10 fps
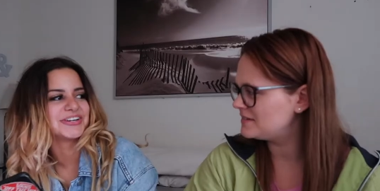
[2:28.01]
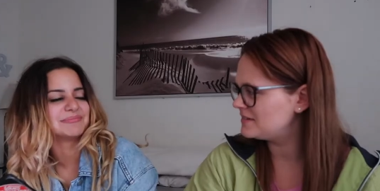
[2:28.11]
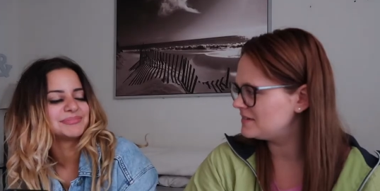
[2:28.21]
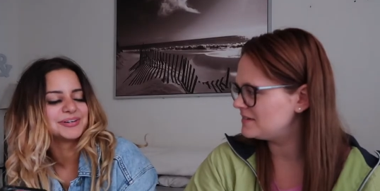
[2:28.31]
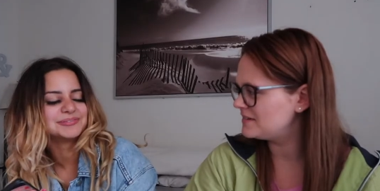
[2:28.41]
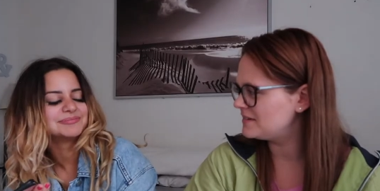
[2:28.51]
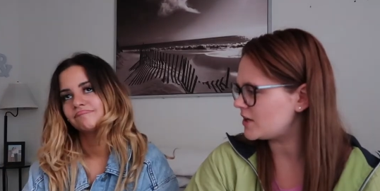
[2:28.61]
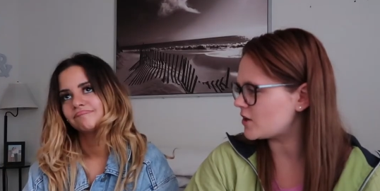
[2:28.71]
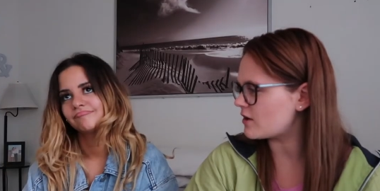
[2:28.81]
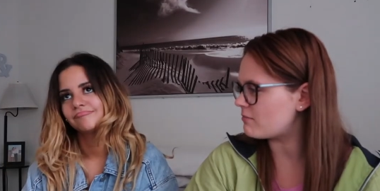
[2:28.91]
Speaker 1: jump rope.
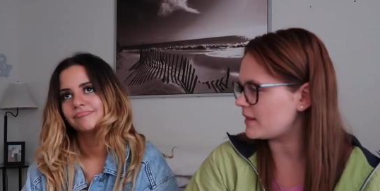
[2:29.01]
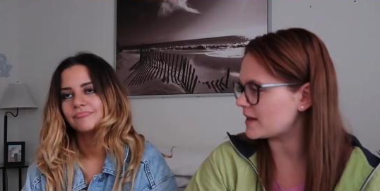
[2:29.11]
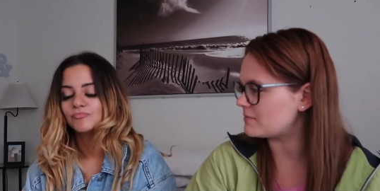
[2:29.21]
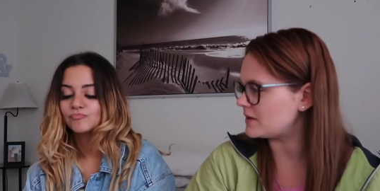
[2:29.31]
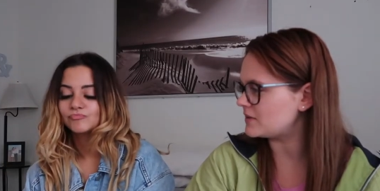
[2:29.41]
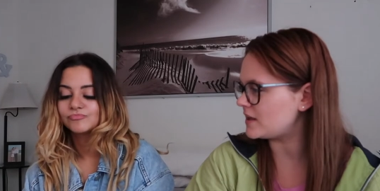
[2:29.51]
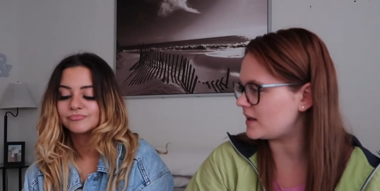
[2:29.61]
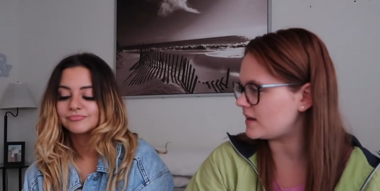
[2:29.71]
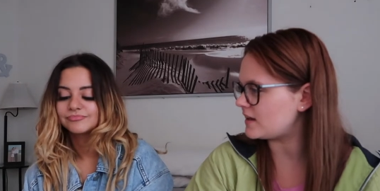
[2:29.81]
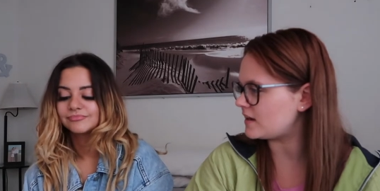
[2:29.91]
Speaker 2: You're a black belt
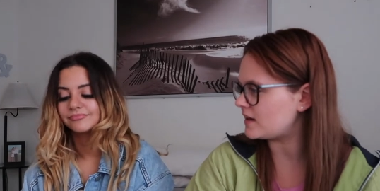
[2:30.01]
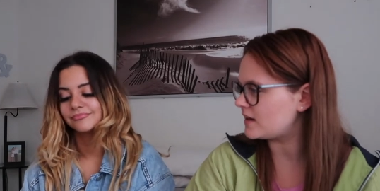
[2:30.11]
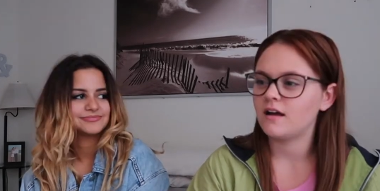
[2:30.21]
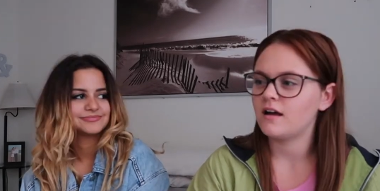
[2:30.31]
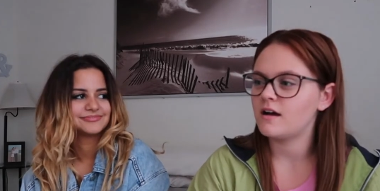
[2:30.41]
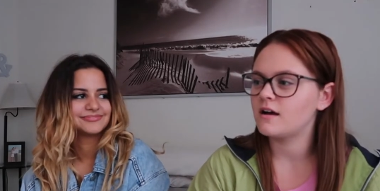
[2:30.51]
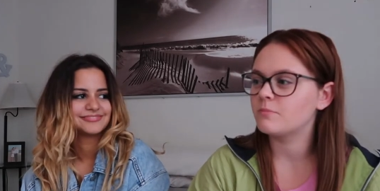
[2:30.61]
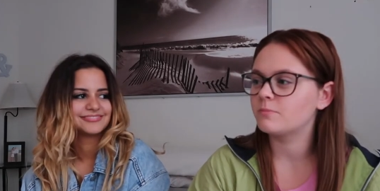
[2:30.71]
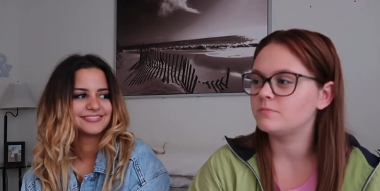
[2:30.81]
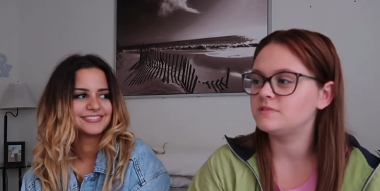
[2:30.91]
in, uh,
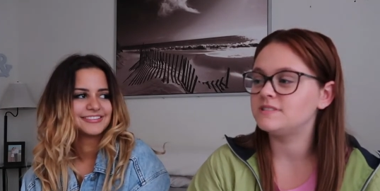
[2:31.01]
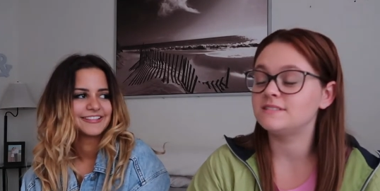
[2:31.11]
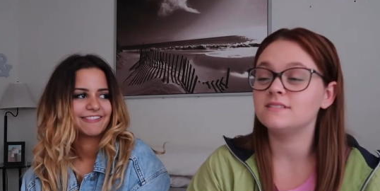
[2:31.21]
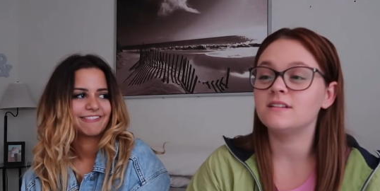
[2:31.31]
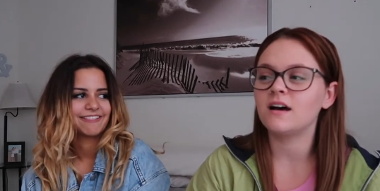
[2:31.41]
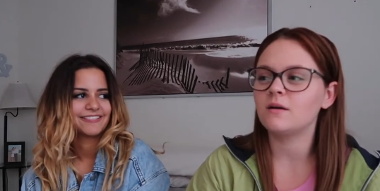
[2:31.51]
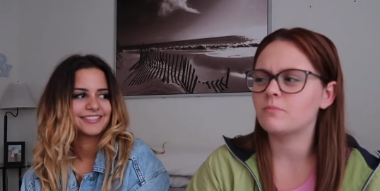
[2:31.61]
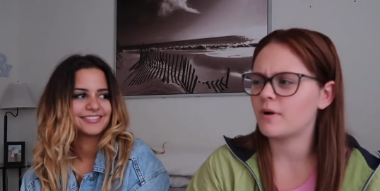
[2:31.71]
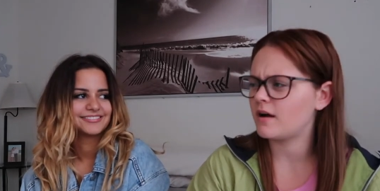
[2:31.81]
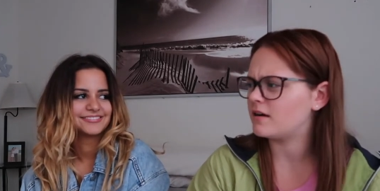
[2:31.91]

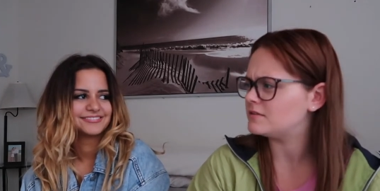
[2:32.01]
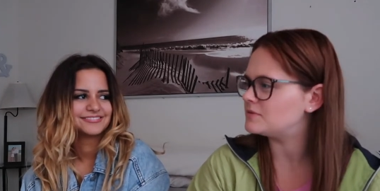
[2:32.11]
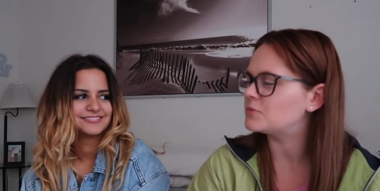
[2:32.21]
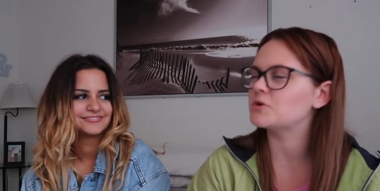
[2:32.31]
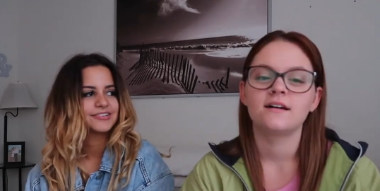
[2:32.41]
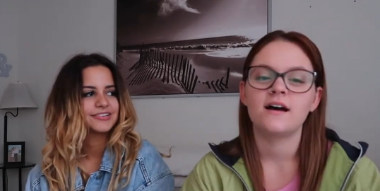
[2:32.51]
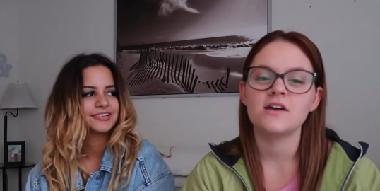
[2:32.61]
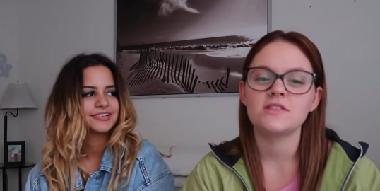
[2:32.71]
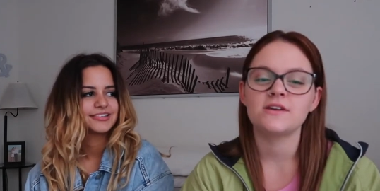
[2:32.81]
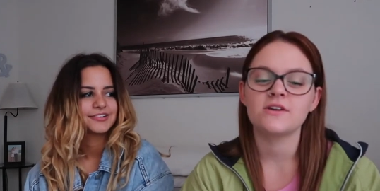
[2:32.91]
uh, I
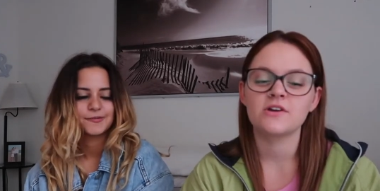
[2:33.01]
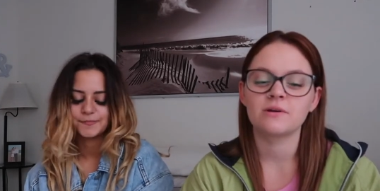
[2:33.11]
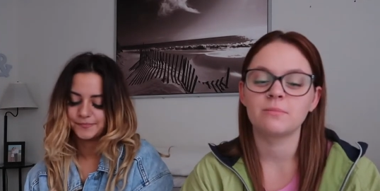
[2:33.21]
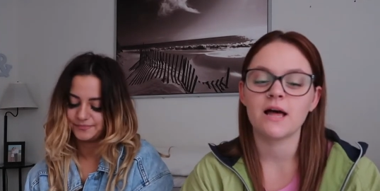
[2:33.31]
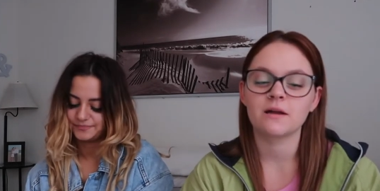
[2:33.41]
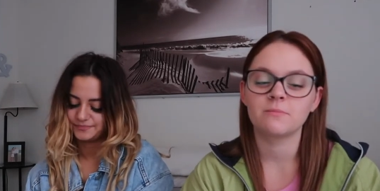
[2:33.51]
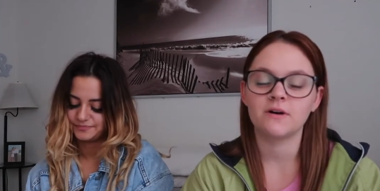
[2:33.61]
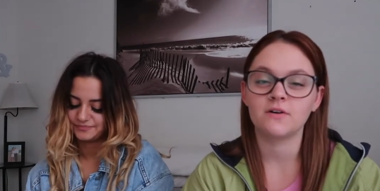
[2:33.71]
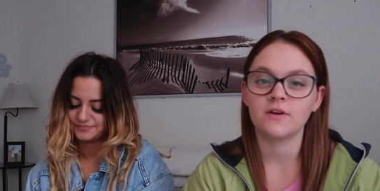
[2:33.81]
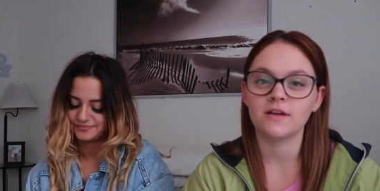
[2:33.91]
think you're a black
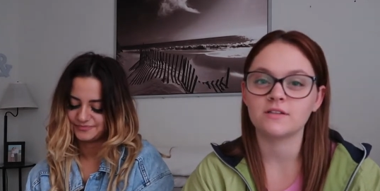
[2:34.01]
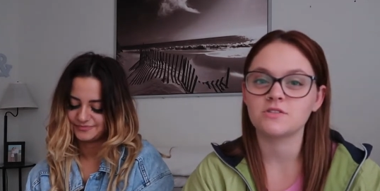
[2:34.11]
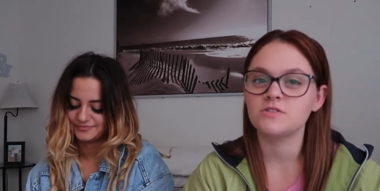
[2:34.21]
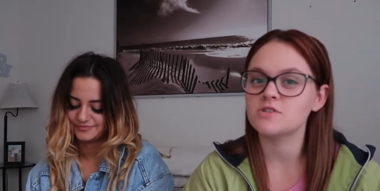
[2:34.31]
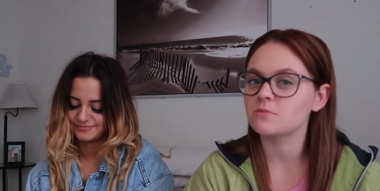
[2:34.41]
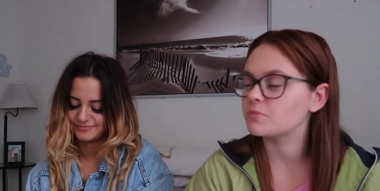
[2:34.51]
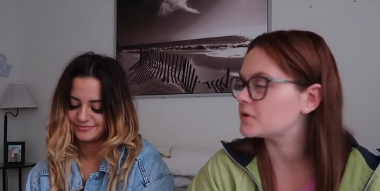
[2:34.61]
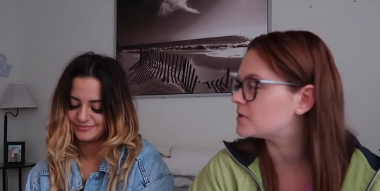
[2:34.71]
belt in jump